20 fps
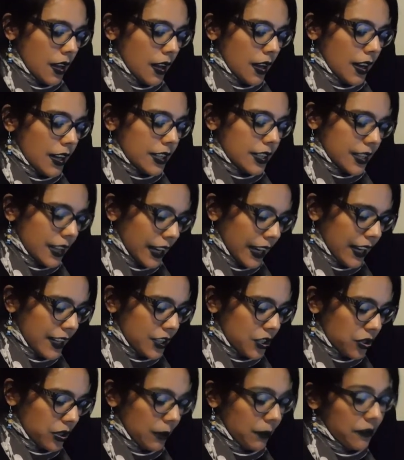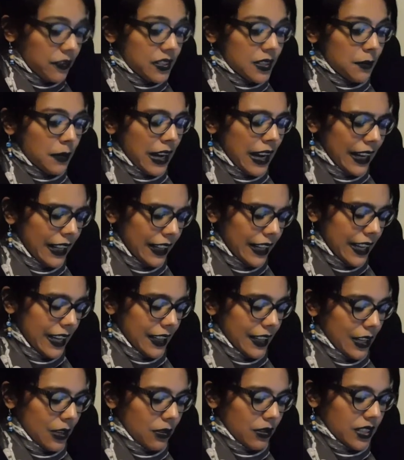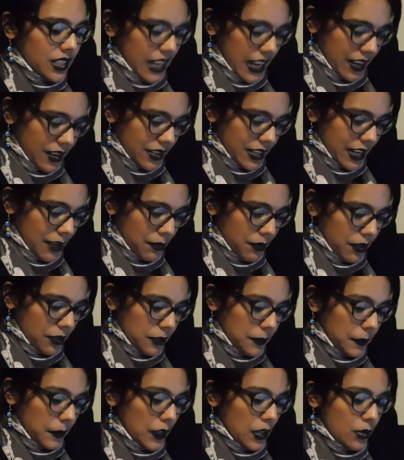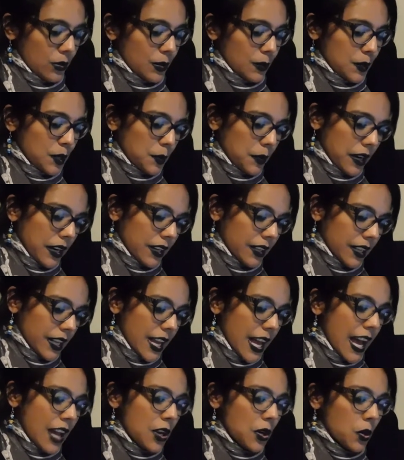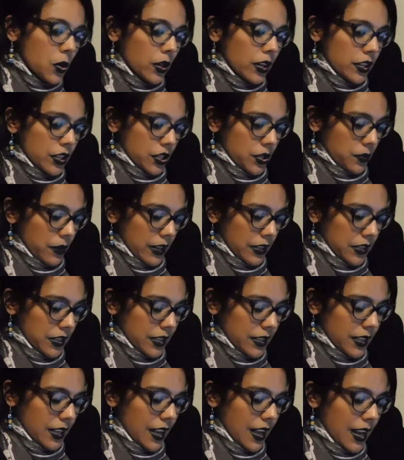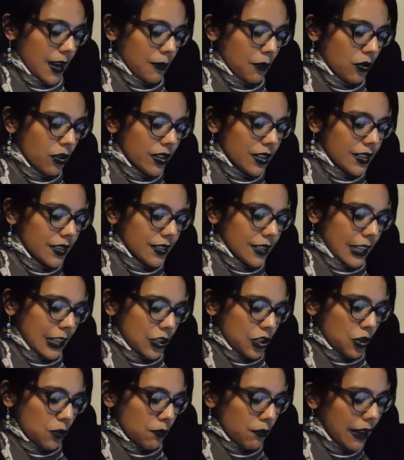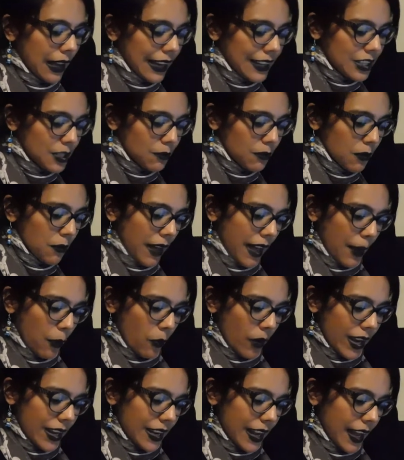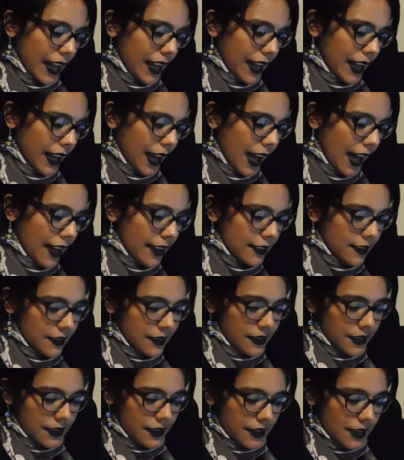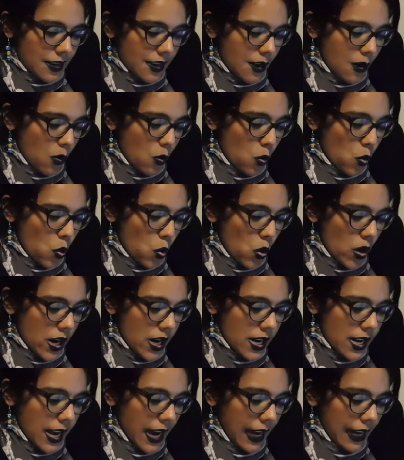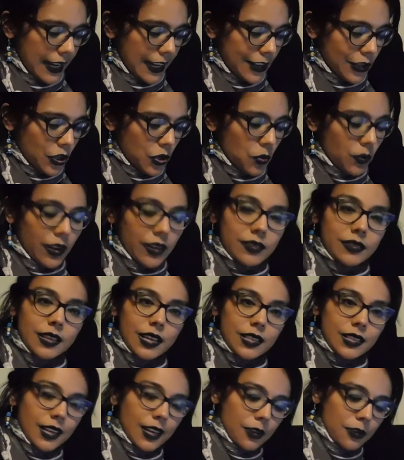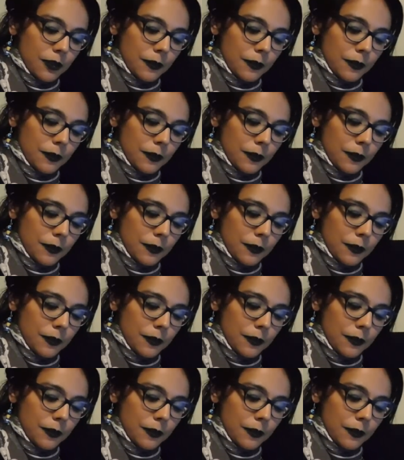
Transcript: a, a, a script for some highly illegal diet, diet pills. Use them sparingly and according to directions. And I'm going to set your maximum weight at 182. How does that sound?